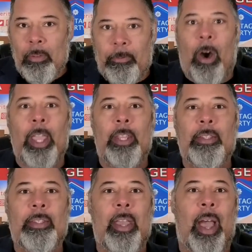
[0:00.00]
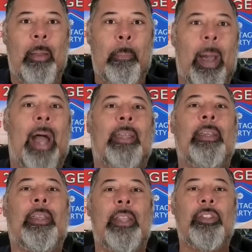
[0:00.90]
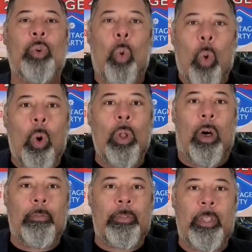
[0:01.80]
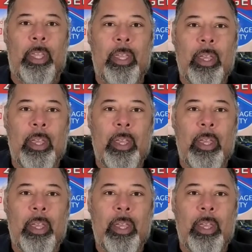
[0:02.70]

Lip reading: fight back against all of the